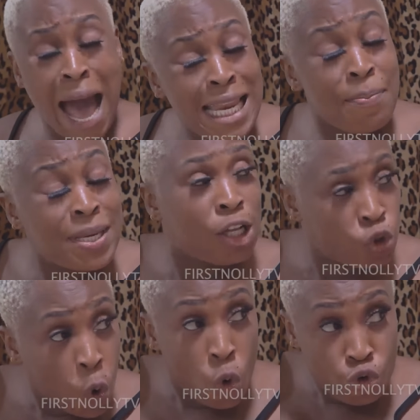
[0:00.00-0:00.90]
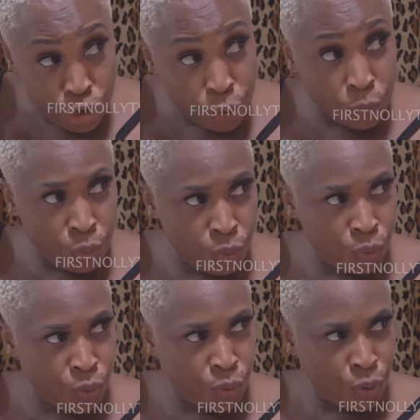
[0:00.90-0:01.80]
Had it been I told you,
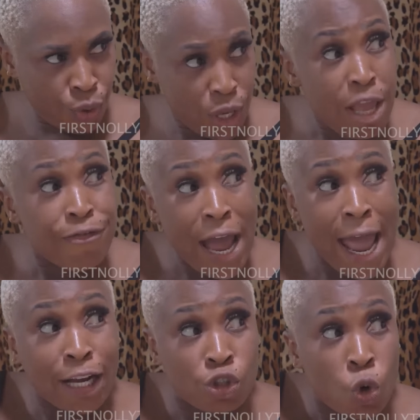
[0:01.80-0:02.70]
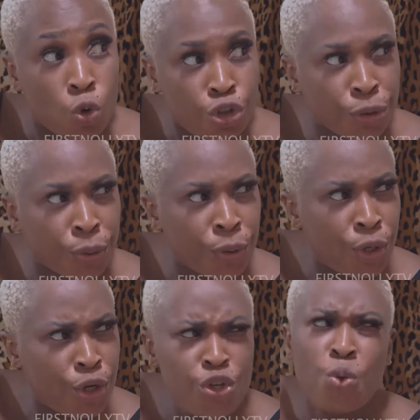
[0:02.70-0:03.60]
if I had told you,
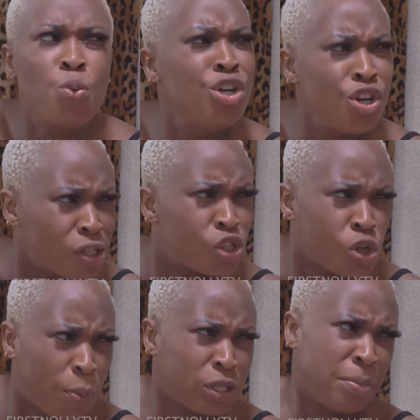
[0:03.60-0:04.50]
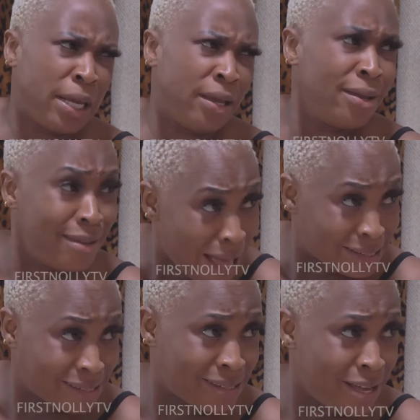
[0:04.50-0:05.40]
you would not support me.
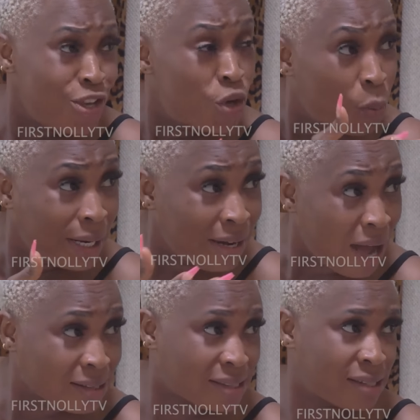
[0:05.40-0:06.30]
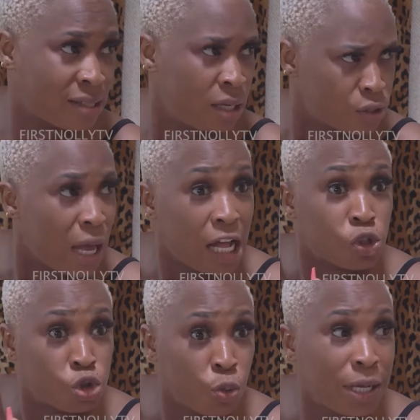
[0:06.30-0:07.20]
Yes, you will not. So I
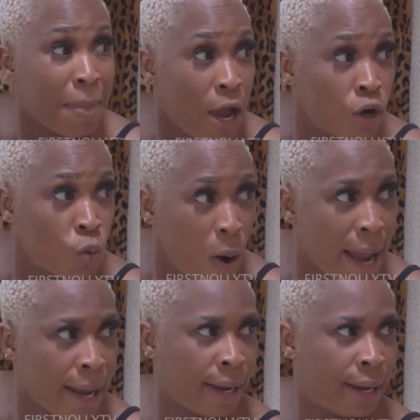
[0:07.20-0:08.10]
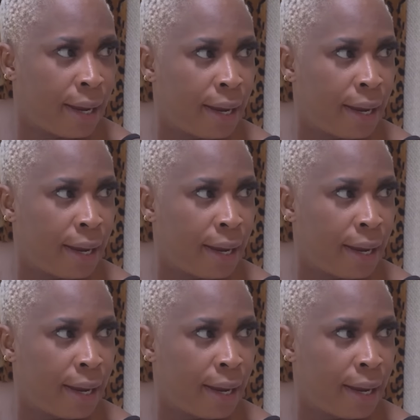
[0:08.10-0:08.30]
had to do it my own way.